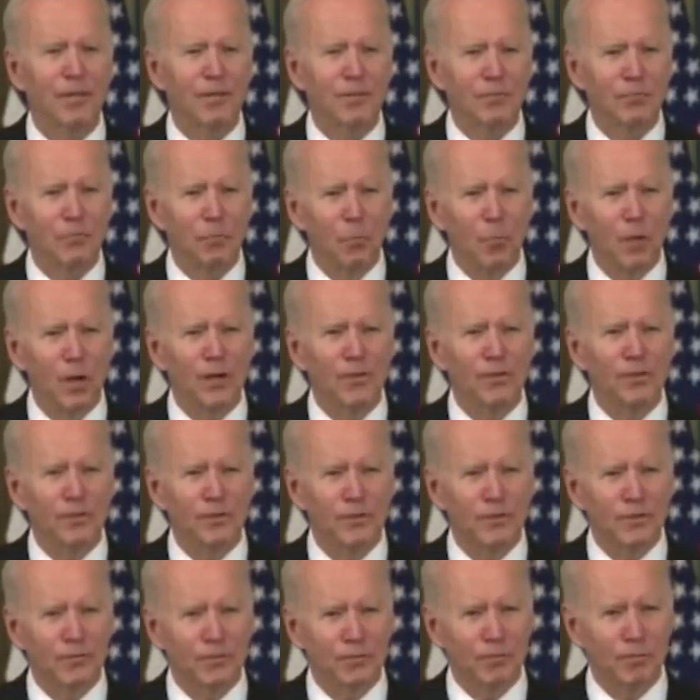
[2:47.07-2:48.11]
to
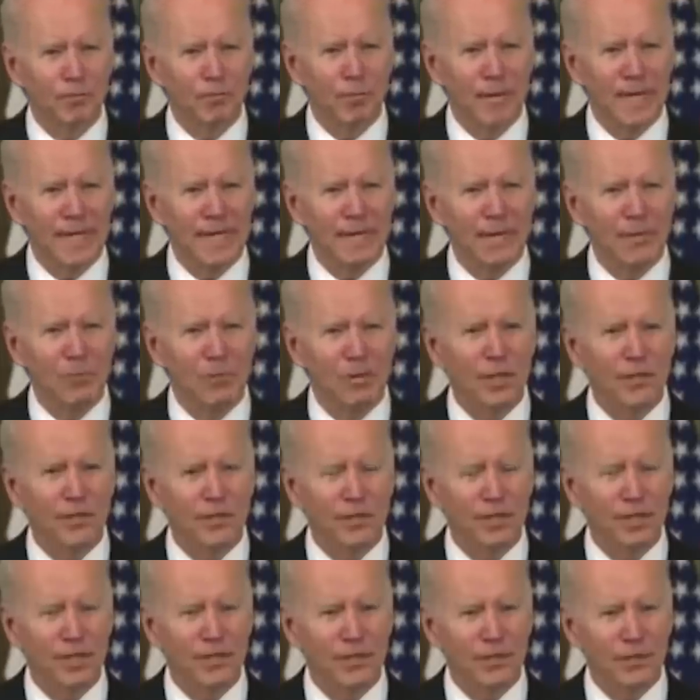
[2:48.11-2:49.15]
with meeting
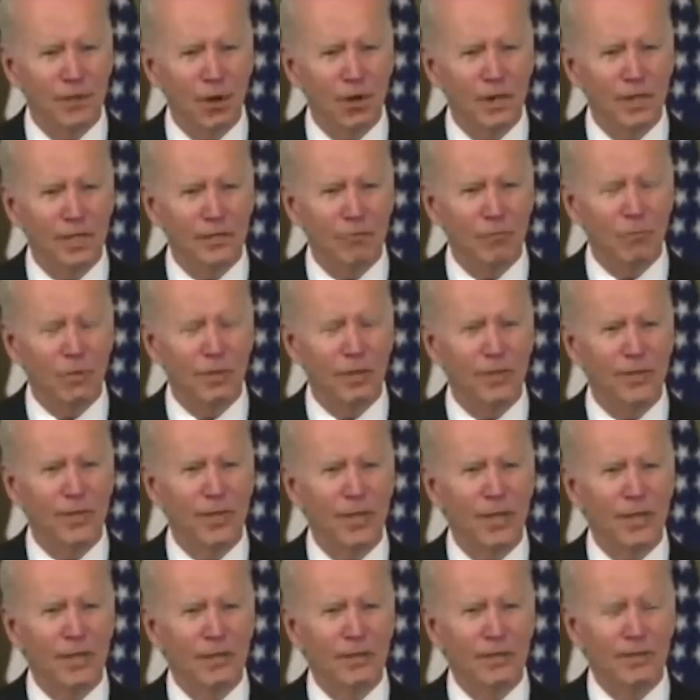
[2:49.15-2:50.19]
with and talking with
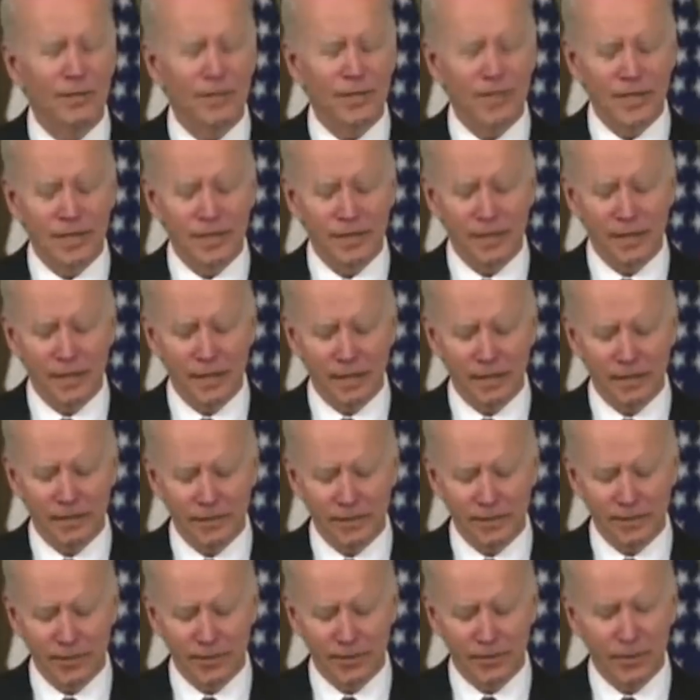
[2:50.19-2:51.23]
the uh,
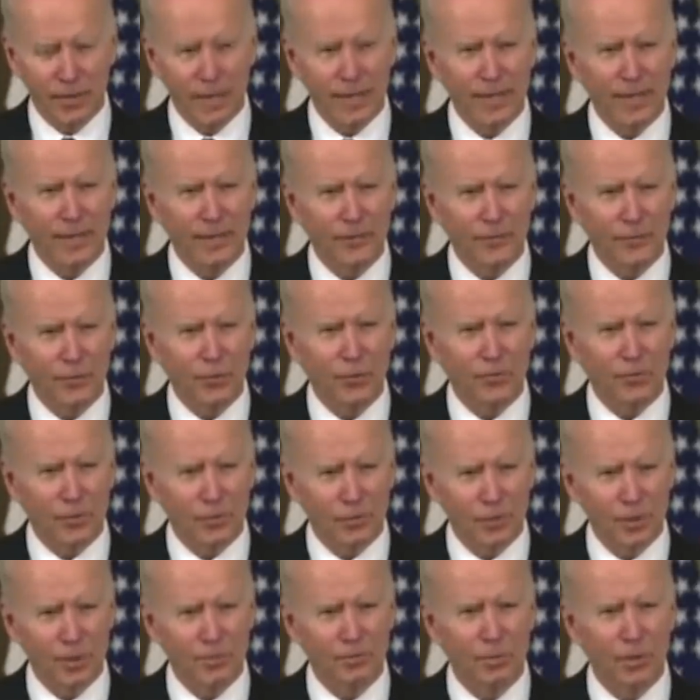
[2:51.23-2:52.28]
Ukrainian troops
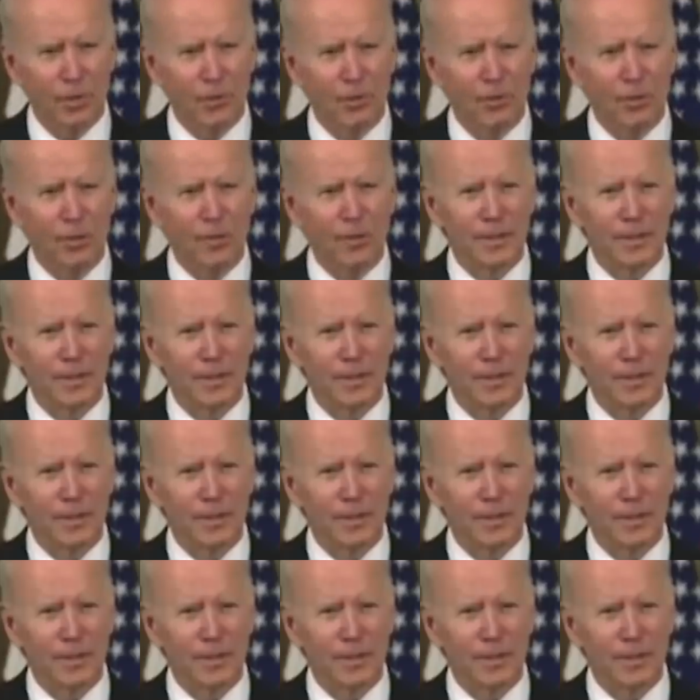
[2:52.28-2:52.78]
that were in Poland.